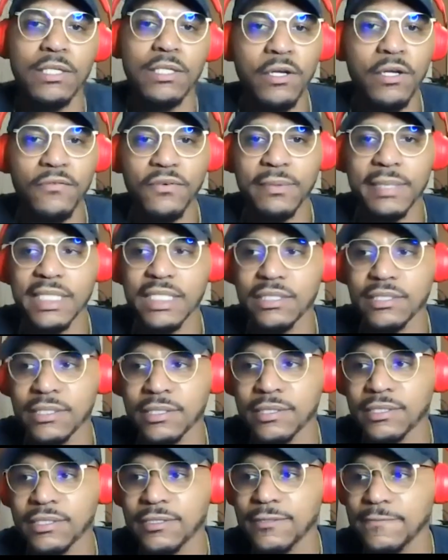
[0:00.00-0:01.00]
for me, it's
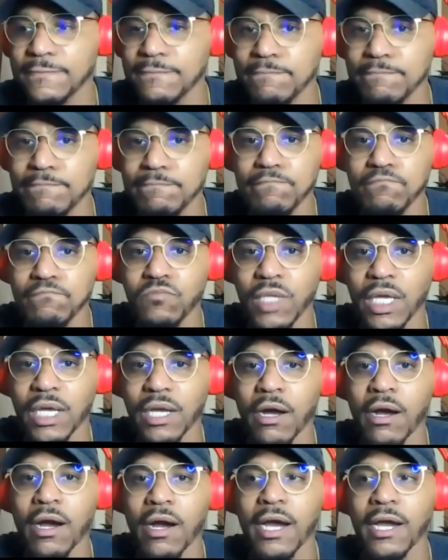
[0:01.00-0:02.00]
just like,
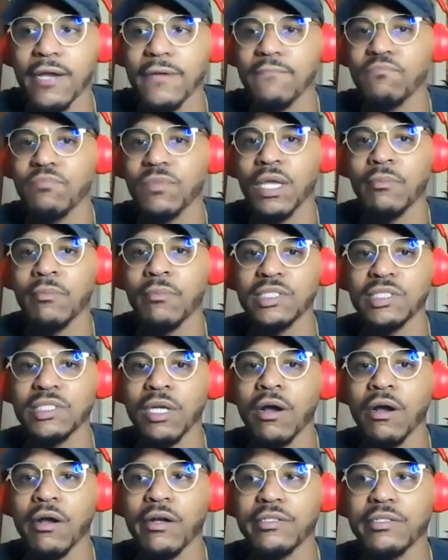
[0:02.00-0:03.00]
all right, I'm in
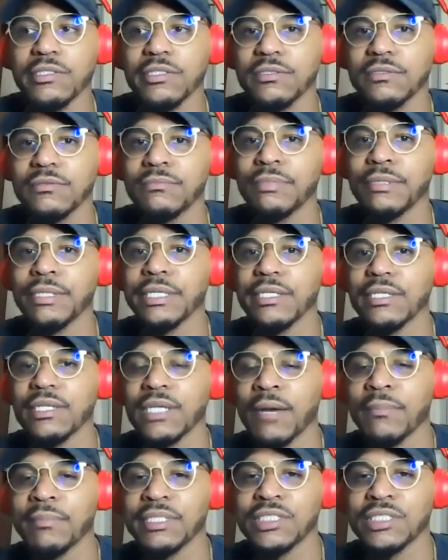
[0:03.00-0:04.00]
charge, but
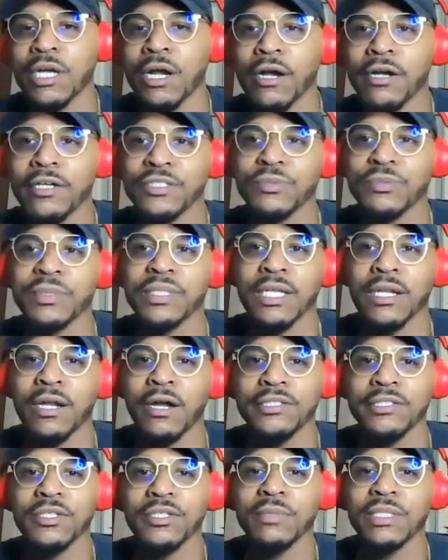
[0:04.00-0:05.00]
that
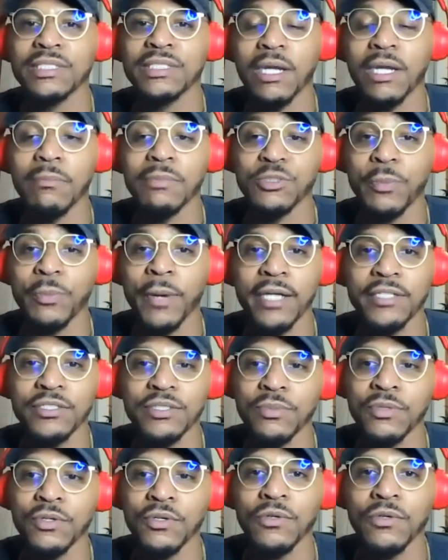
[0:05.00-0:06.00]
also means I'm
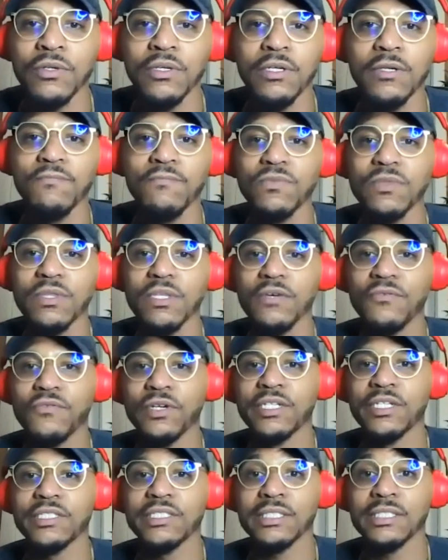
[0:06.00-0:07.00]
responsible for
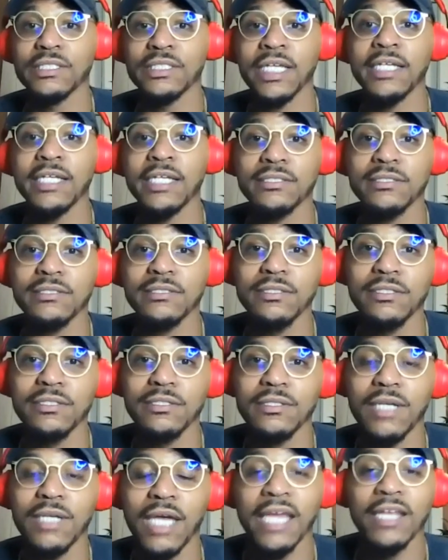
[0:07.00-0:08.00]
the success
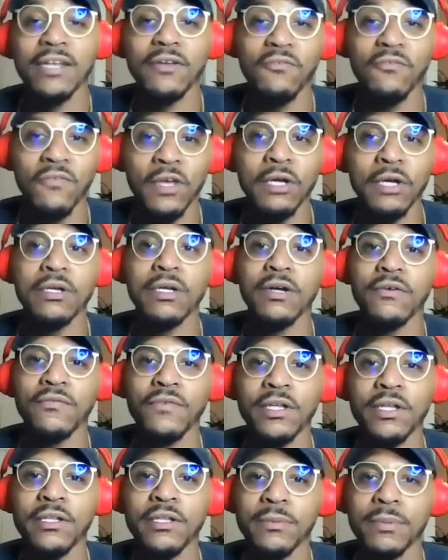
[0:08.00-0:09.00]
and the failure of
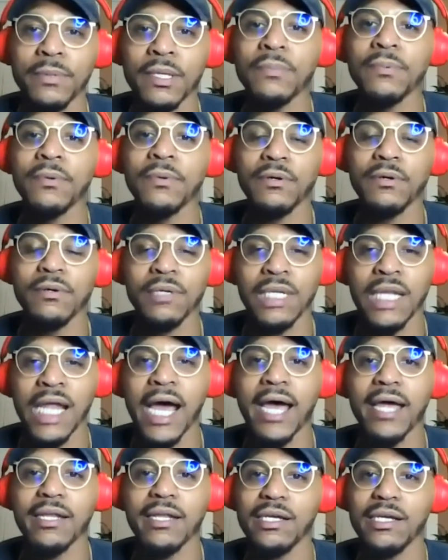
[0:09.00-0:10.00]
other people.
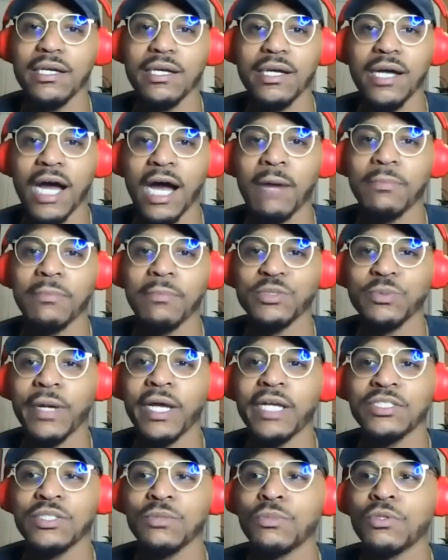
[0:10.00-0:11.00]
Not I'm
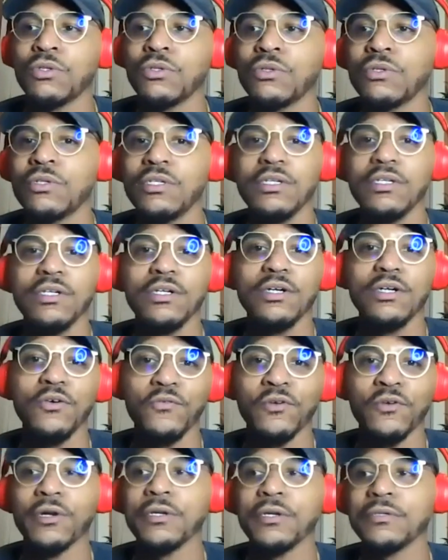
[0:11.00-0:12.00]
responsible
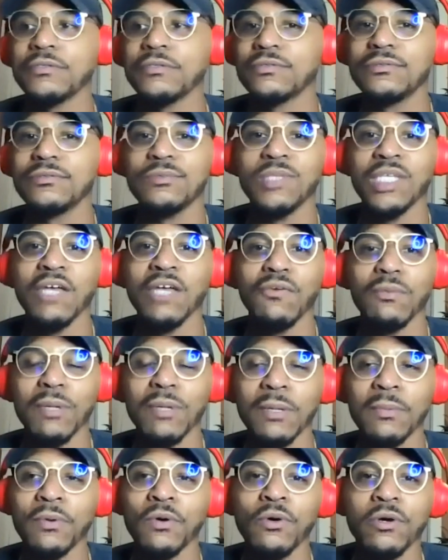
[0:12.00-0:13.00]
for giving
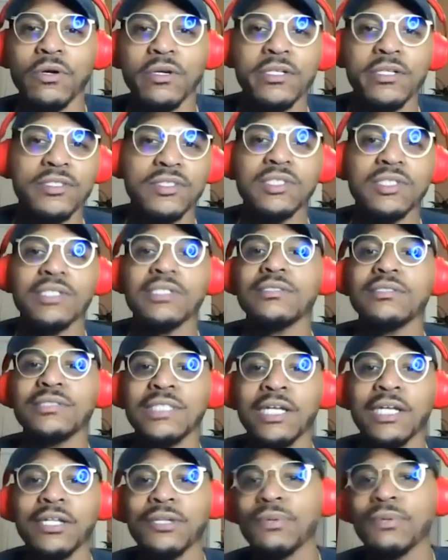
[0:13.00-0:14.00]
people orders and
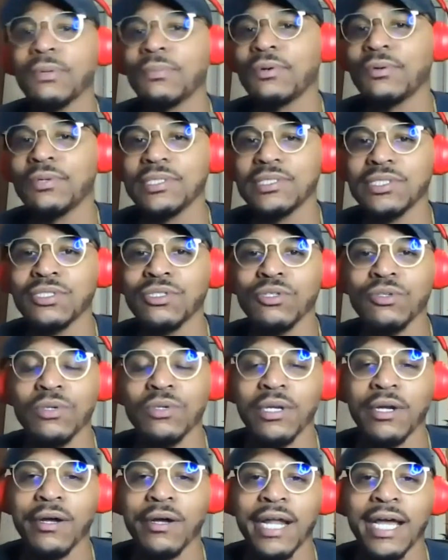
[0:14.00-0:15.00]
telling people what to do
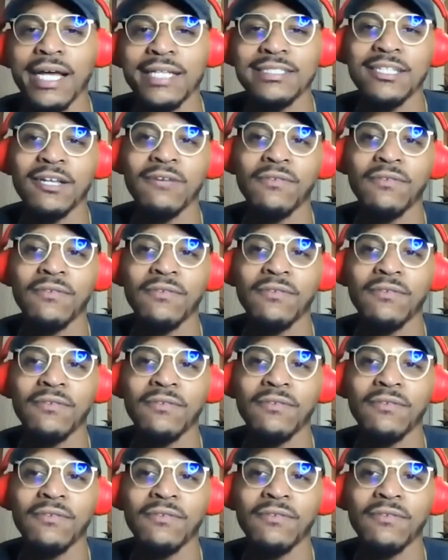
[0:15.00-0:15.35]
and all that stuff.